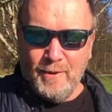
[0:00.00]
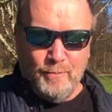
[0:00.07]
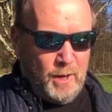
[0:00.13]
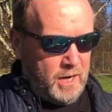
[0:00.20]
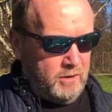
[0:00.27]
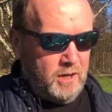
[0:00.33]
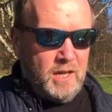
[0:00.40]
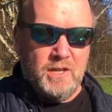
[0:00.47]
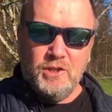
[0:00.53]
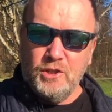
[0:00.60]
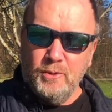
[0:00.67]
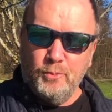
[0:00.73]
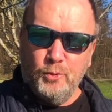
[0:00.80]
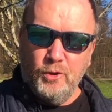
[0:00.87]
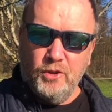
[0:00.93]
My
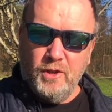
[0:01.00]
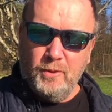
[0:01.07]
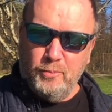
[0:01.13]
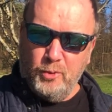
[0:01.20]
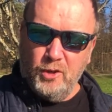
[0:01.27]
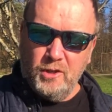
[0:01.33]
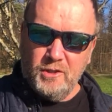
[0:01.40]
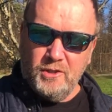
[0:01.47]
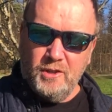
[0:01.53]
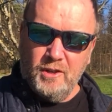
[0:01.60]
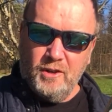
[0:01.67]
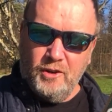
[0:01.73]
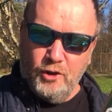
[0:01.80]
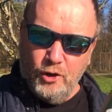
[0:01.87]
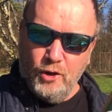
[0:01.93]
relationship with
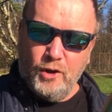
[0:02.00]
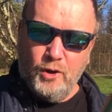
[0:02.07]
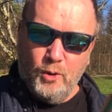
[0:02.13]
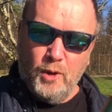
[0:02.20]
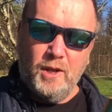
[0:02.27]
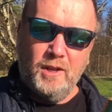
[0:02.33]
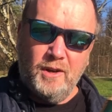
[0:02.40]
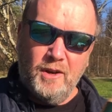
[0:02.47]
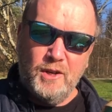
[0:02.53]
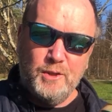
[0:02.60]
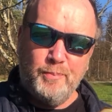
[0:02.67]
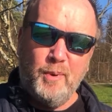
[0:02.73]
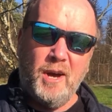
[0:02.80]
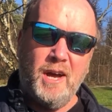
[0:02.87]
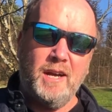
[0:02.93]
Pilsner Urquell goes
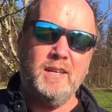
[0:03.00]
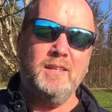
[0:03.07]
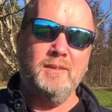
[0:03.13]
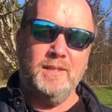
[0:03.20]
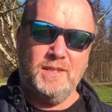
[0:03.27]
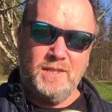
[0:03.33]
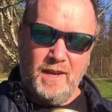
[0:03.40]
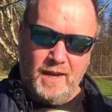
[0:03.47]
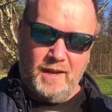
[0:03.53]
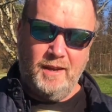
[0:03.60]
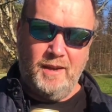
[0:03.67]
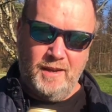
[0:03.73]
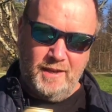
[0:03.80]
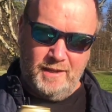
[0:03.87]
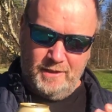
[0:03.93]
back
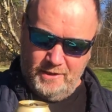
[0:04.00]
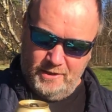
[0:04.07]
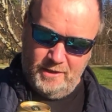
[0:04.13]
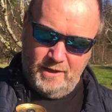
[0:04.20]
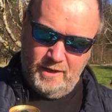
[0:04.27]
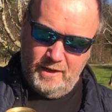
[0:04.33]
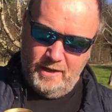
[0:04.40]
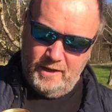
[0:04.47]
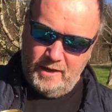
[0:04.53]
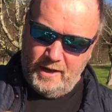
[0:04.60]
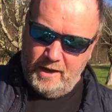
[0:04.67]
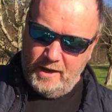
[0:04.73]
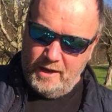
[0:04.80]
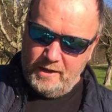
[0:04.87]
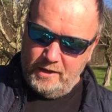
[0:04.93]
decades,
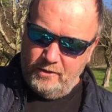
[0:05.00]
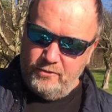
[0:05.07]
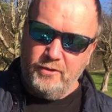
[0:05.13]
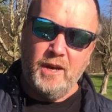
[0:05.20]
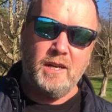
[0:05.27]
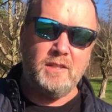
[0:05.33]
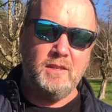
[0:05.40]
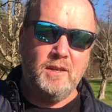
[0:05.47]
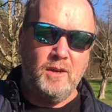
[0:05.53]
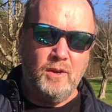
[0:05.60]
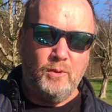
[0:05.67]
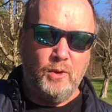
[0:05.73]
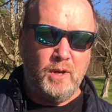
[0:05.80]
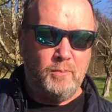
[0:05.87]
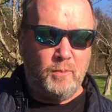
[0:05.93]
and in fact
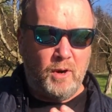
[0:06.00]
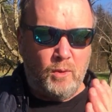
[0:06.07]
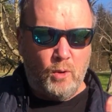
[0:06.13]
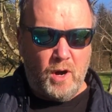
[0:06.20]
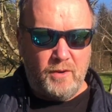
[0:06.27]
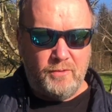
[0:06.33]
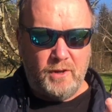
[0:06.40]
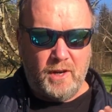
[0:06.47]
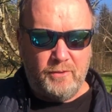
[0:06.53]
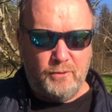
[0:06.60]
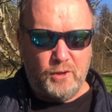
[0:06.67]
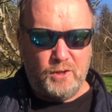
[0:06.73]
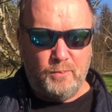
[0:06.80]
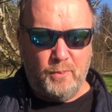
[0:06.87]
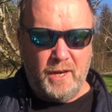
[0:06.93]
when my wife and I
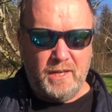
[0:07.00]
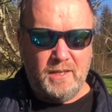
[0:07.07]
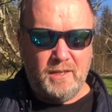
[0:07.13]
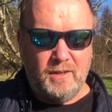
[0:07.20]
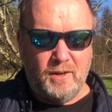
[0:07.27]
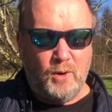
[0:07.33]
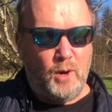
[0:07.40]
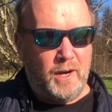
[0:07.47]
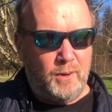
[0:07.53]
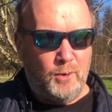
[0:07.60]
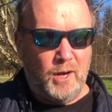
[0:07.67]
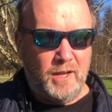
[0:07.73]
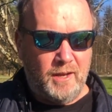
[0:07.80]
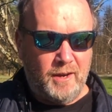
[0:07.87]
first met quite a while